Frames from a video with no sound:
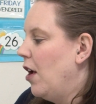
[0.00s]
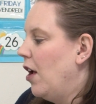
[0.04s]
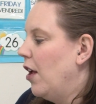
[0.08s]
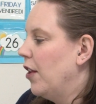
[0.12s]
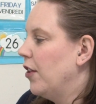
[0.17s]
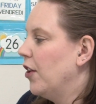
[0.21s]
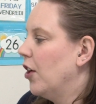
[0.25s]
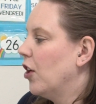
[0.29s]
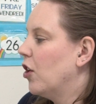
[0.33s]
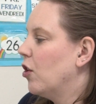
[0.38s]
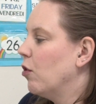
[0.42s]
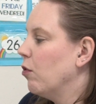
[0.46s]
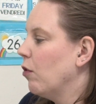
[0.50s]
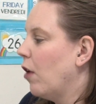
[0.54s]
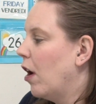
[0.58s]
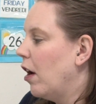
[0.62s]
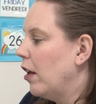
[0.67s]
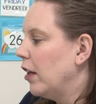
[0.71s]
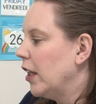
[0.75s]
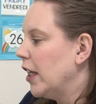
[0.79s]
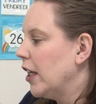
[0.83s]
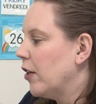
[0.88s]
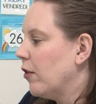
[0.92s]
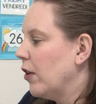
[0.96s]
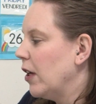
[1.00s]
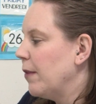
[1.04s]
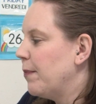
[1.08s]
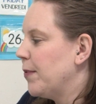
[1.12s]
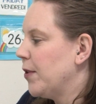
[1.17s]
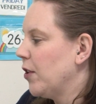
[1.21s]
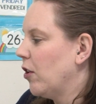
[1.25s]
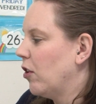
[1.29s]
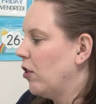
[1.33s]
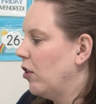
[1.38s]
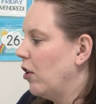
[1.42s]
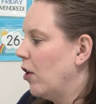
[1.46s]
The crawly creeps
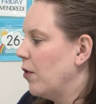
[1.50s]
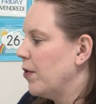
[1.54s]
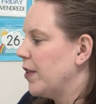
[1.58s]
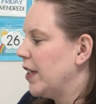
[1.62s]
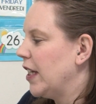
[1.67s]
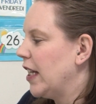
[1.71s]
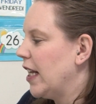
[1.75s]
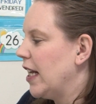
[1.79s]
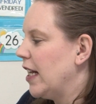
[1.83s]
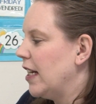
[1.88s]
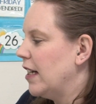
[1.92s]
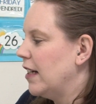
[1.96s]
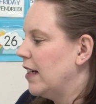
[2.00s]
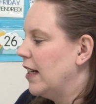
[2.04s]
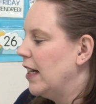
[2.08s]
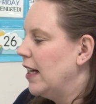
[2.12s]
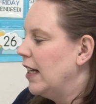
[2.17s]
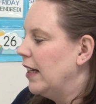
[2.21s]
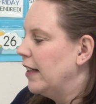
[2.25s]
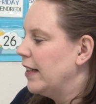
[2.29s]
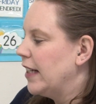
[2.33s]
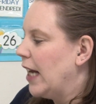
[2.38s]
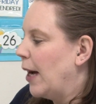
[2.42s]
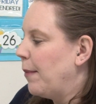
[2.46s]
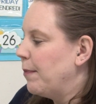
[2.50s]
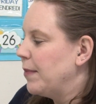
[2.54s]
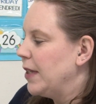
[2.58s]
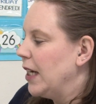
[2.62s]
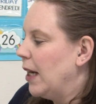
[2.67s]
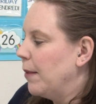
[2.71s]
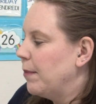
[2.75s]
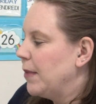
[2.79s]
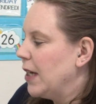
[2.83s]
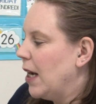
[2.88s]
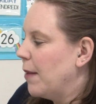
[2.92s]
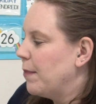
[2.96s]
are closing in. Tap, tap,
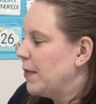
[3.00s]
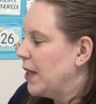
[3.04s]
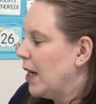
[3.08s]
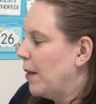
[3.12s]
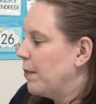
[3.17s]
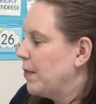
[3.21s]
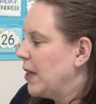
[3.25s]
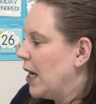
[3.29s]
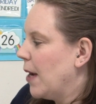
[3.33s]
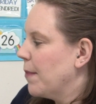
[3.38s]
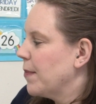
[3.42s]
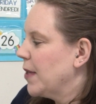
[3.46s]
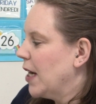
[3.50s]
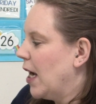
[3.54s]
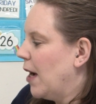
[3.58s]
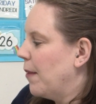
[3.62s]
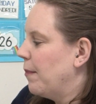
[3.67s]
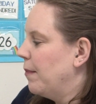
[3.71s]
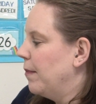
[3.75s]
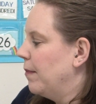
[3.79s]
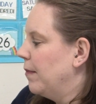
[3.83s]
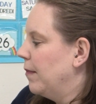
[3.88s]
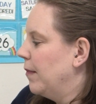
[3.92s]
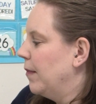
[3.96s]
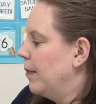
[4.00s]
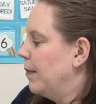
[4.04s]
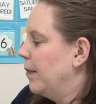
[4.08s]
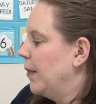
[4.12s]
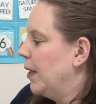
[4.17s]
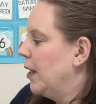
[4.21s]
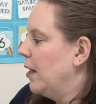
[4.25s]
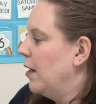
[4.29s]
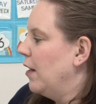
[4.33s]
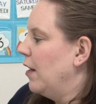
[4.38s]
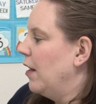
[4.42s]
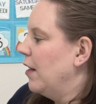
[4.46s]
tap, tap, tap, tap.
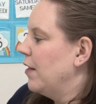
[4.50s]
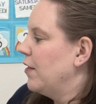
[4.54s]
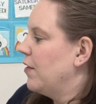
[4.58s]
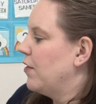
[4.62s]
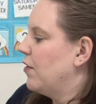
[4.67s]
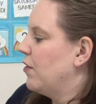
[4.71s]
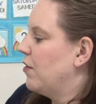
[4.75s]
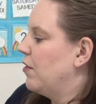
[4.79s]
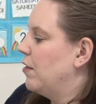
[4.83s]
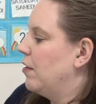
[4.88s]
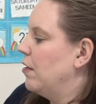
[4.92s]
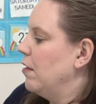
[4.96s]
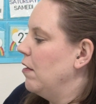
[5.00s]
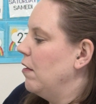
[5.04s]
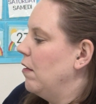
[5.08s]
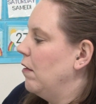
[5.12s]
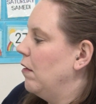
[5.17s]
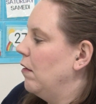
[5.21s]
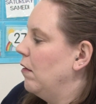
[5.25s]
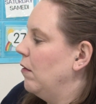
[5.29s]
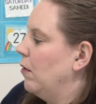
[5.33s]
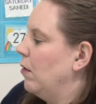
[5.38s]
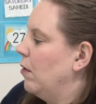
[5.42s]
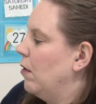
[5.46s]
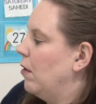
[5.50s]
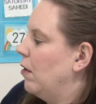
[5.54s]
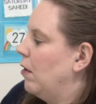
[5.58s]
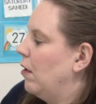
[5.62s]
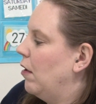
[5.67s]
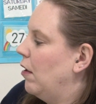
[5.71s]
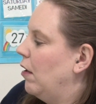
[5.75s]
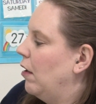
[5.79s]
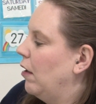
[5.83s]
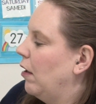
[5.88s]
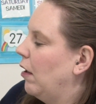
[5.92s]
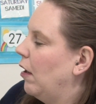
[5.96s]

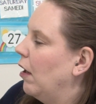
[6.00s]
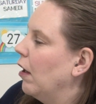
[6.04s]
Snore.